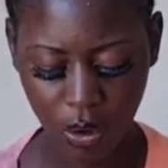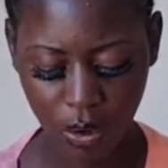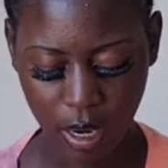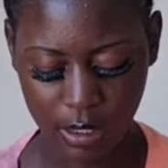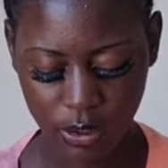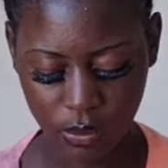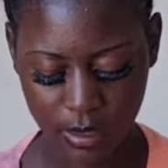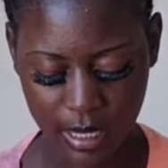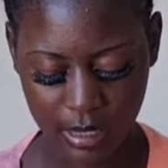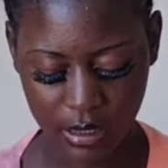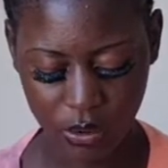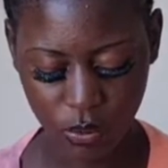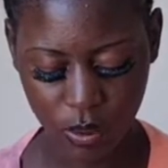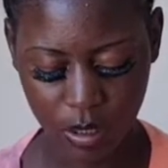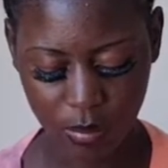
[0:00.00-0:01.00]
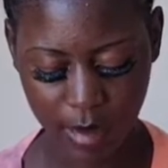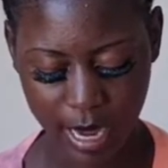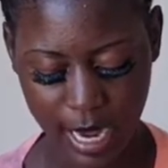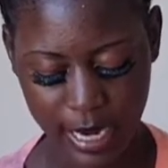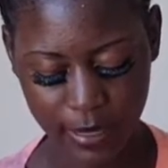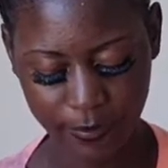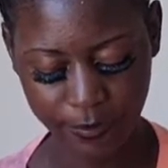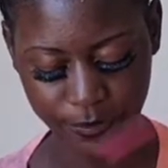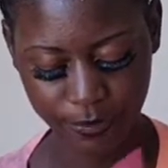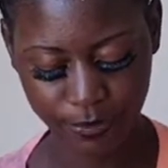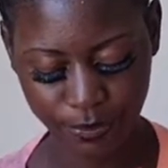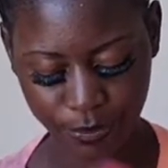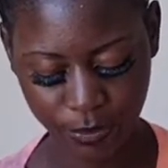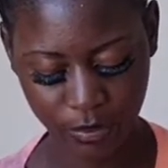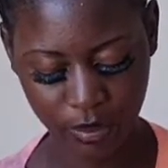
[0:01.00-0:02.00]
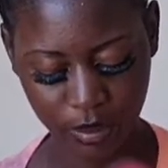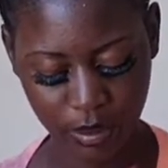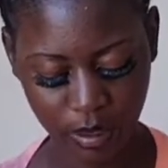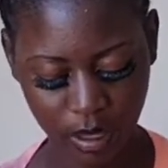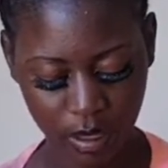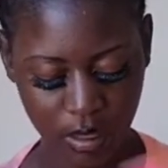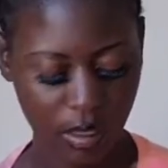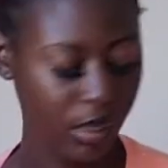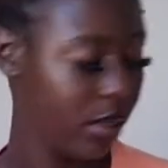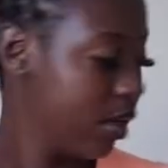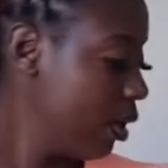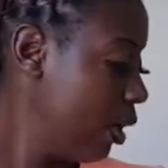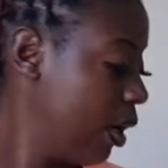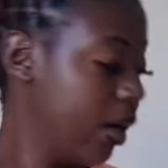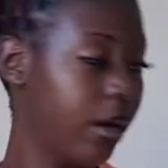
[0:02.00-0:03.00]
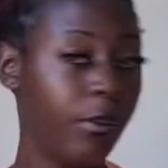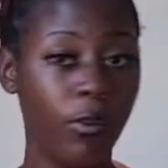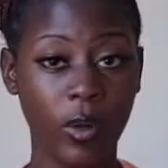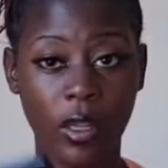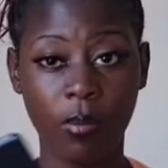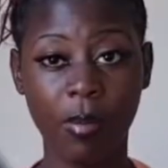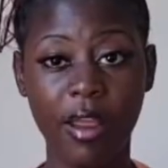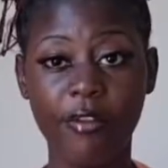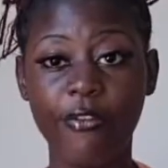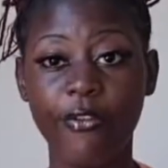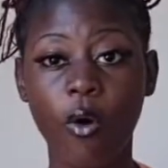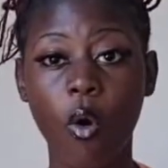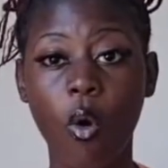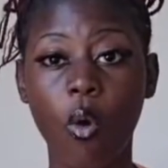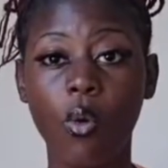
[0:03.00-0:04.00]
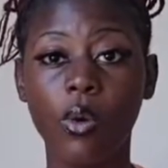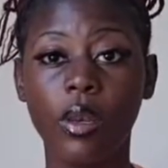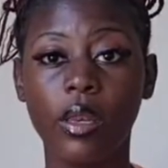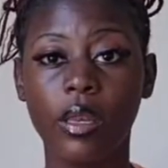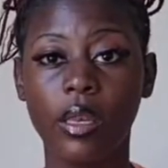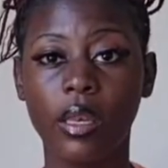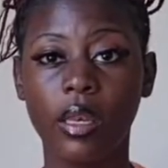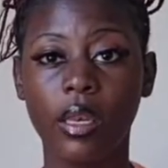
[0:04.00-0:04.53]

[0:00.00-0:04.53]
or I should edit with my phone.